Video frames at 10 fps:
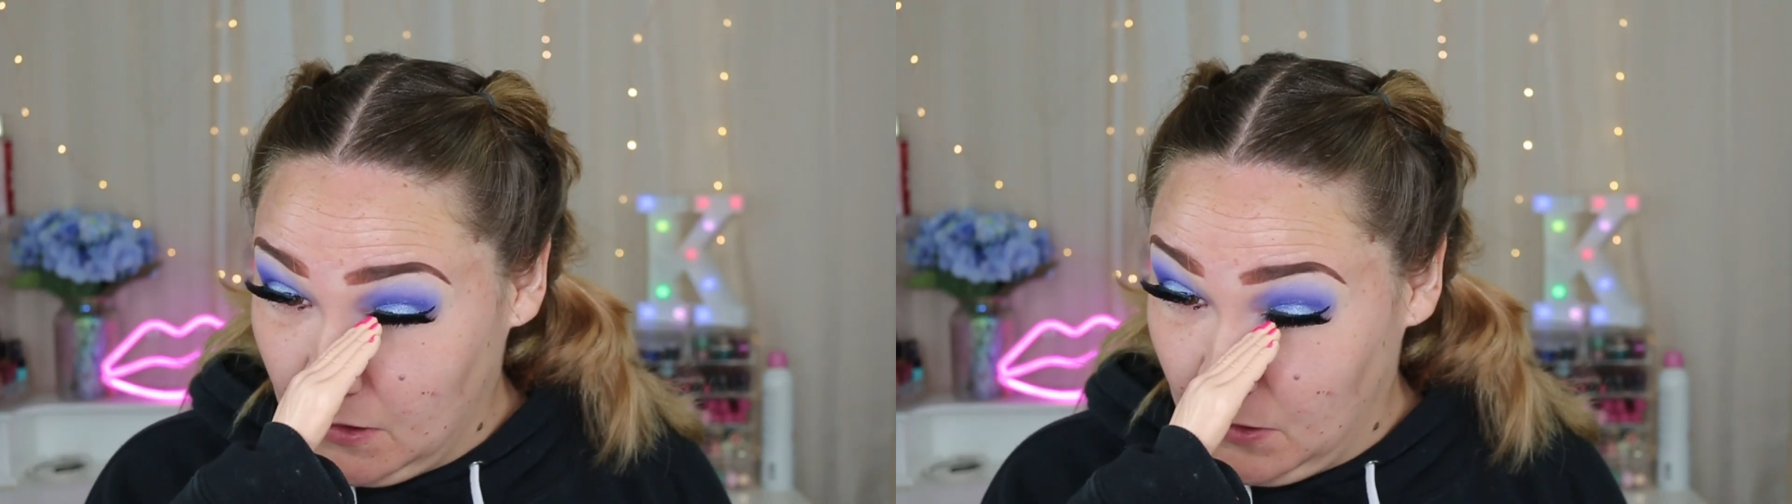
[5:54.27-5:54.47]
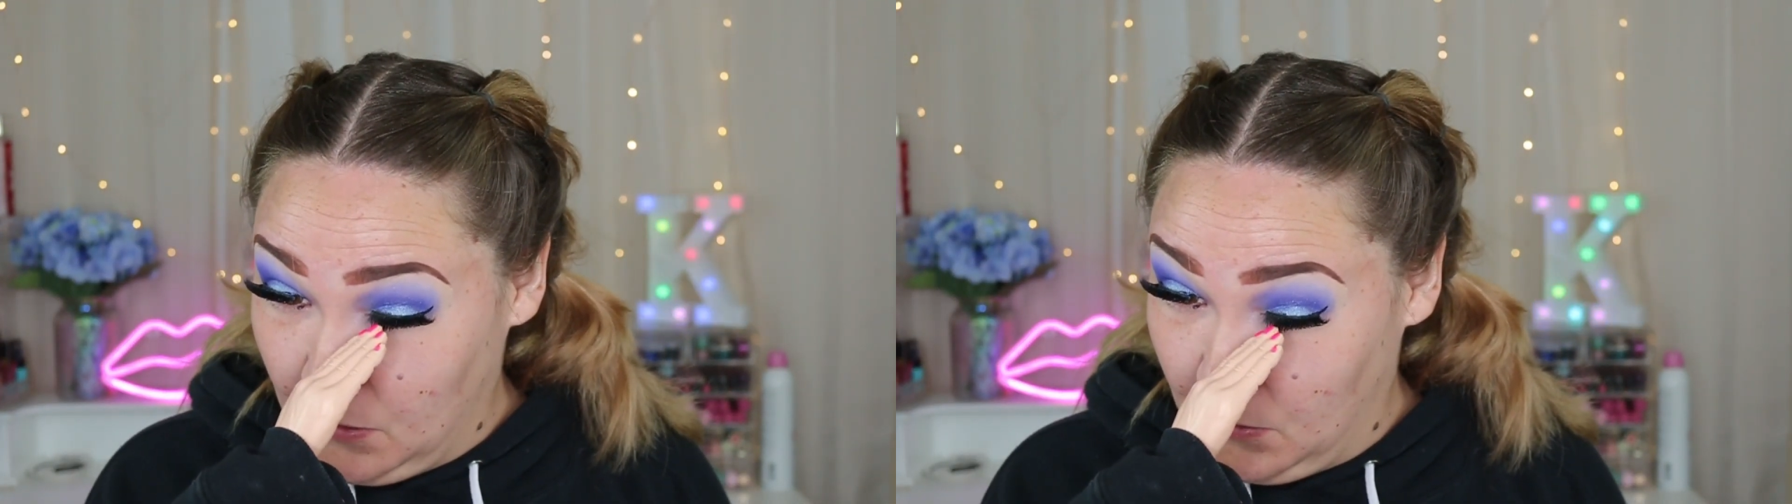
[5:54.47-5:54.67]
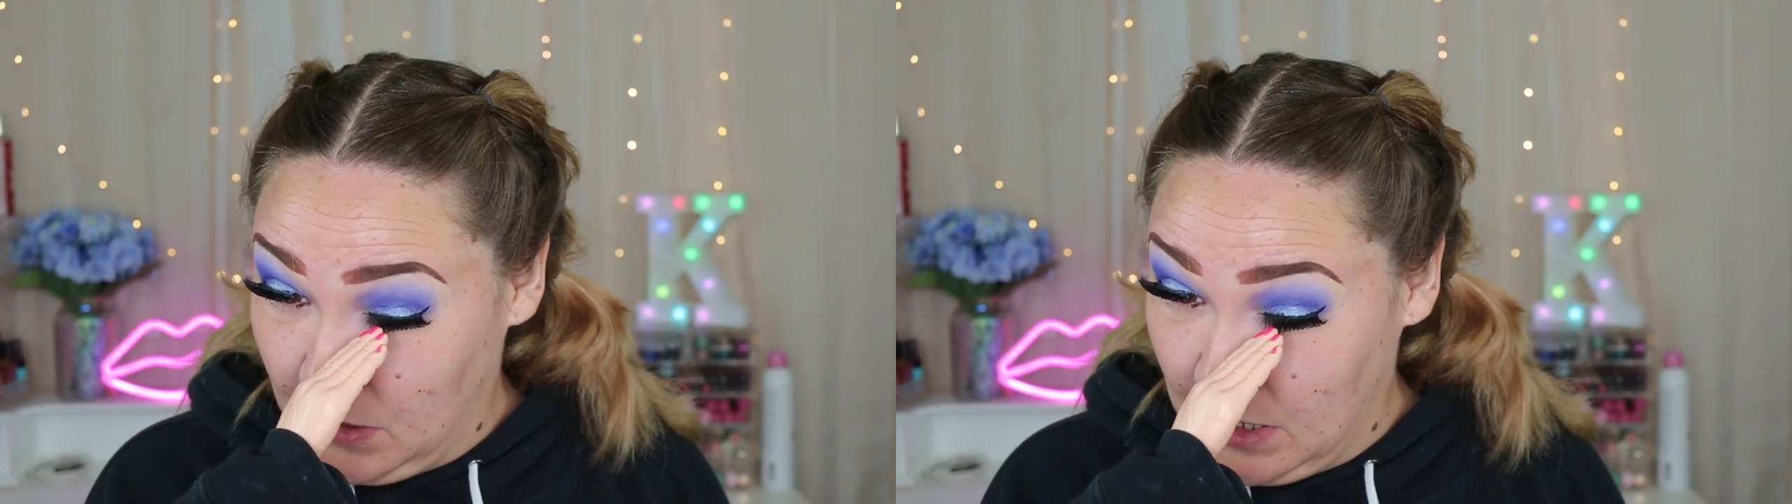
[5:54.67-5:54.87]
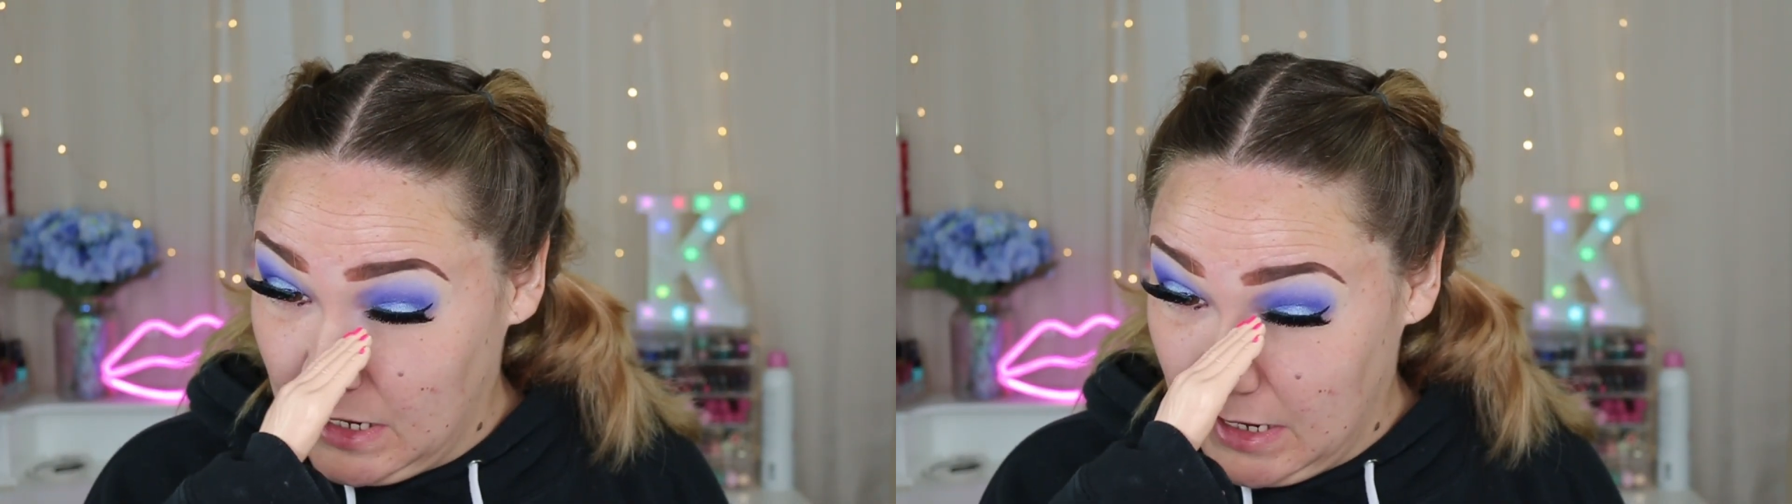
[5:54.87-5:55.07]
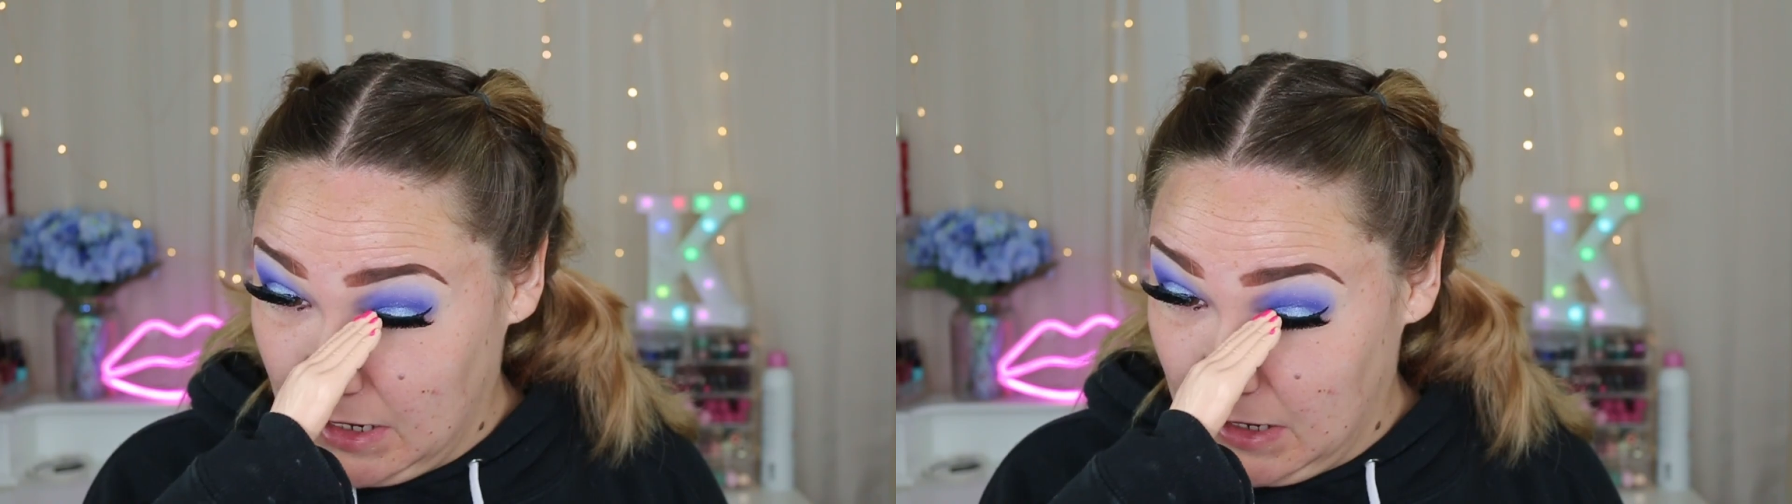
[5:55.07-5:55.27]

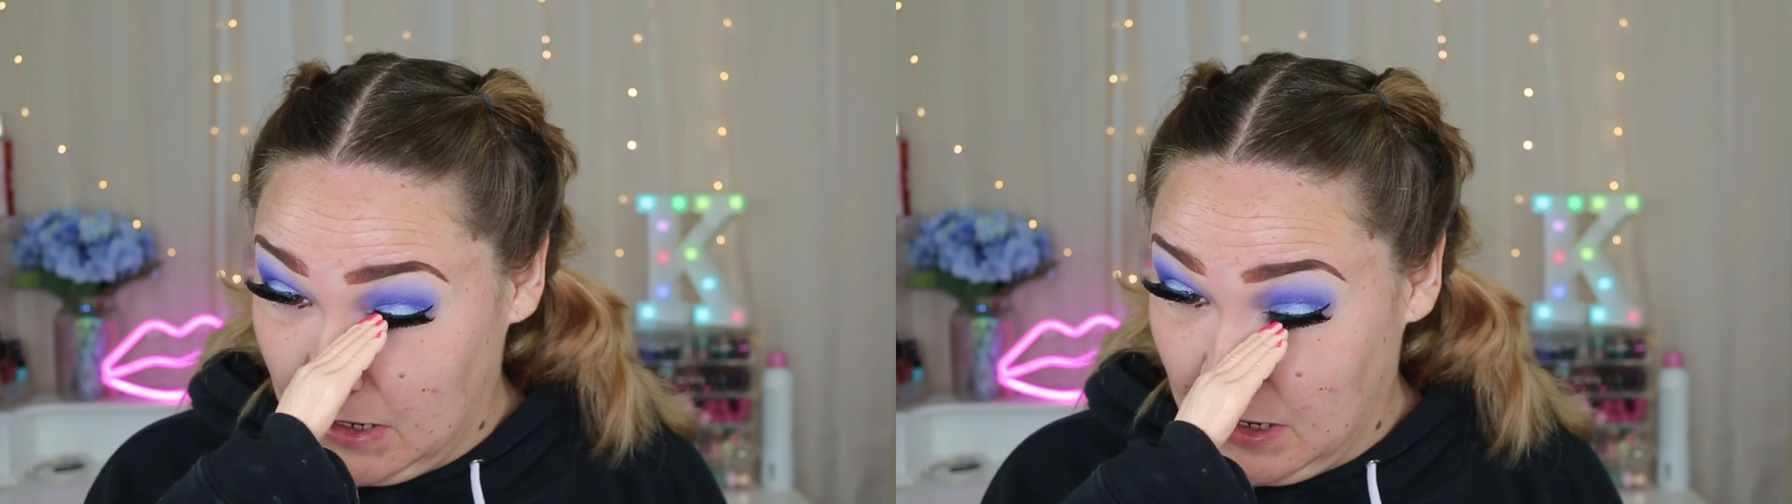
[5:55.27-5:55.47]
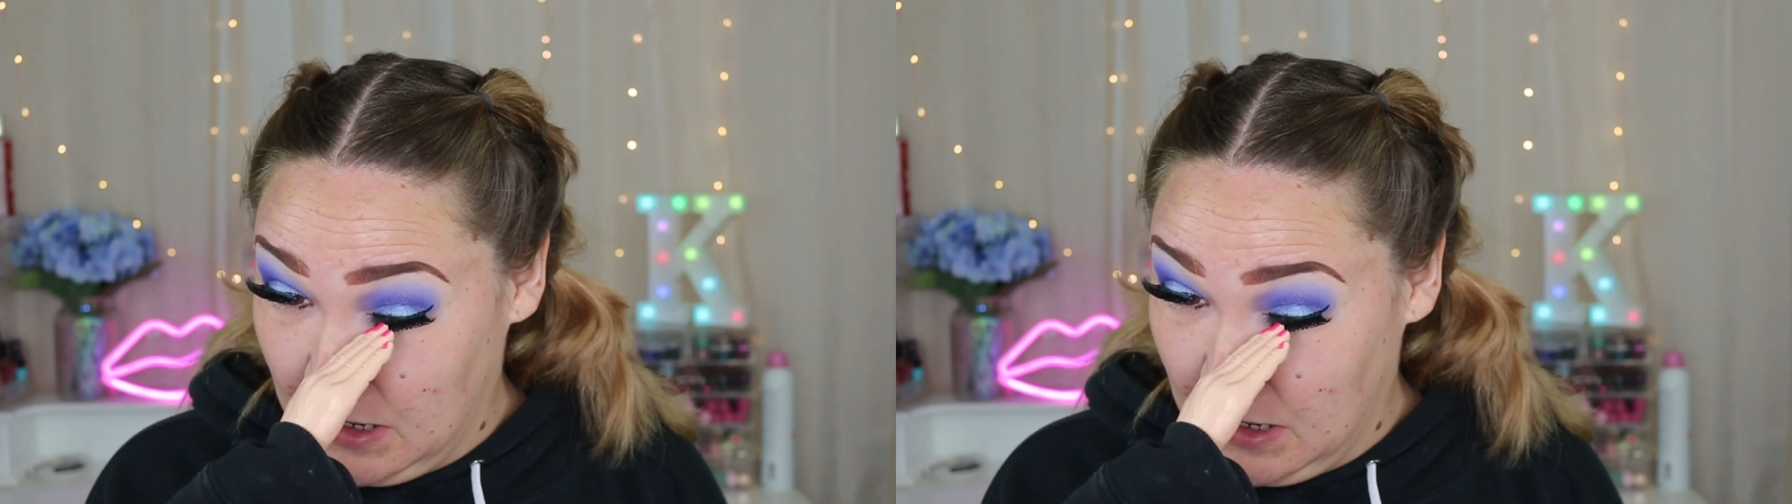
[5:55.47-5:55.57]
Okay.